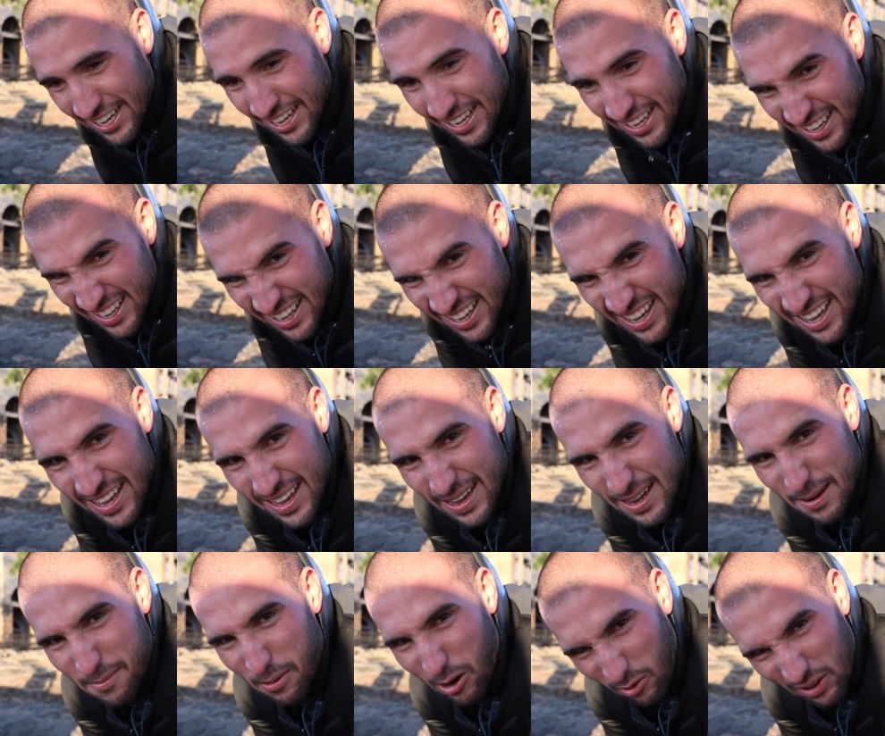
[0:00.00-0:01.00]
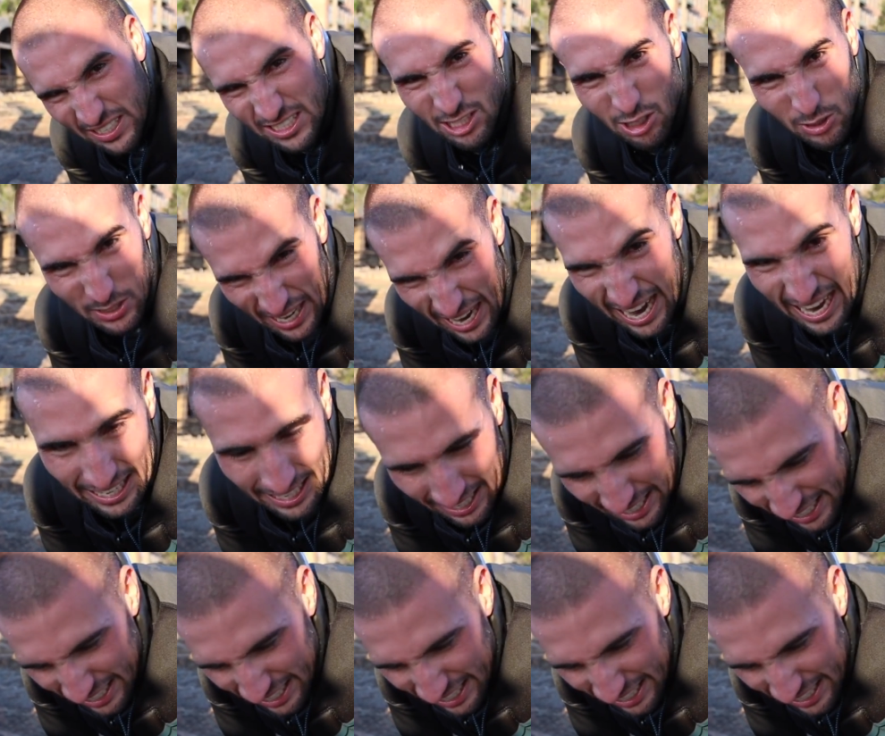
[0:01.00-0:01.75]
My wetsuit's hot.